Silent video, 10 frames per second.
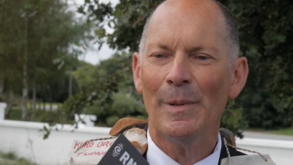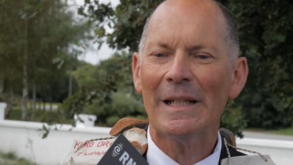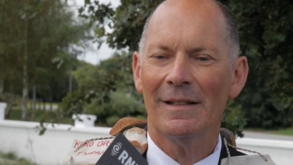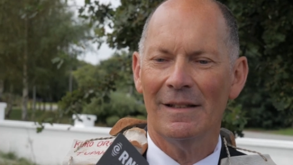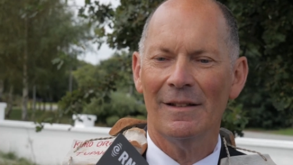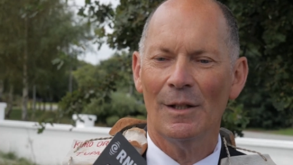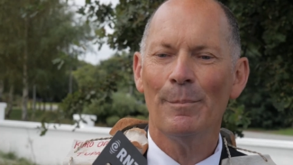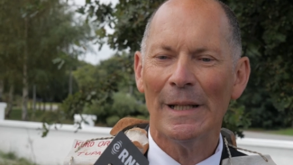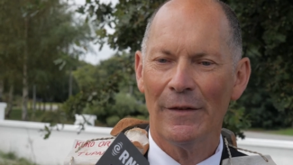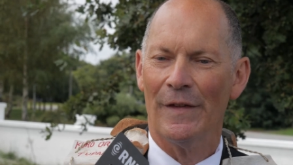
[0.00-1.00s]
big the
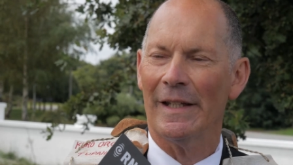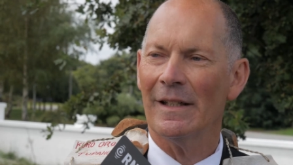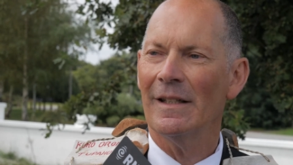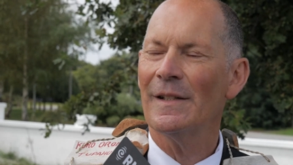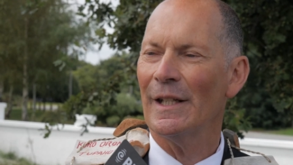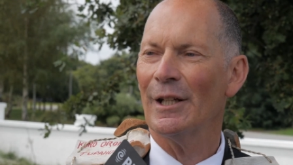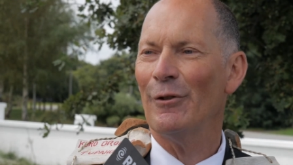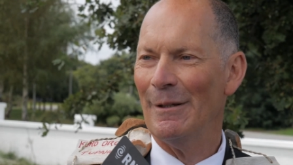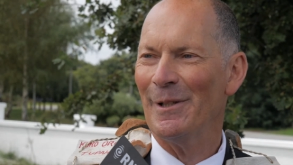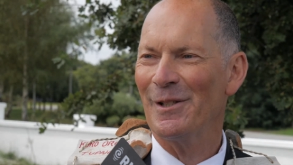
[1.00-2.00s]
big thing is the
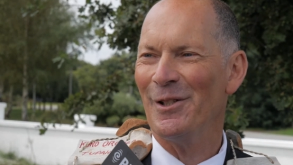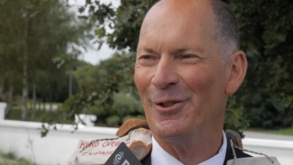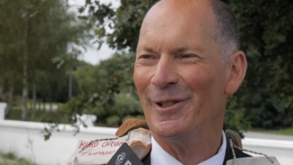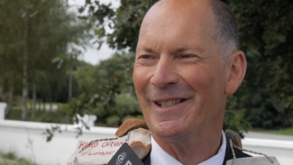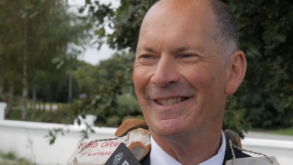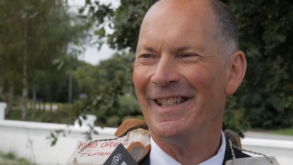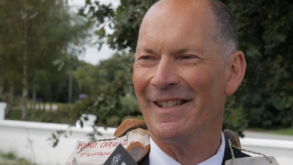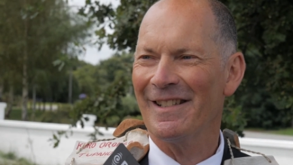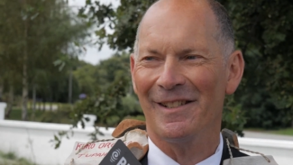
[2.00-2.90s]
agreement to do it. That is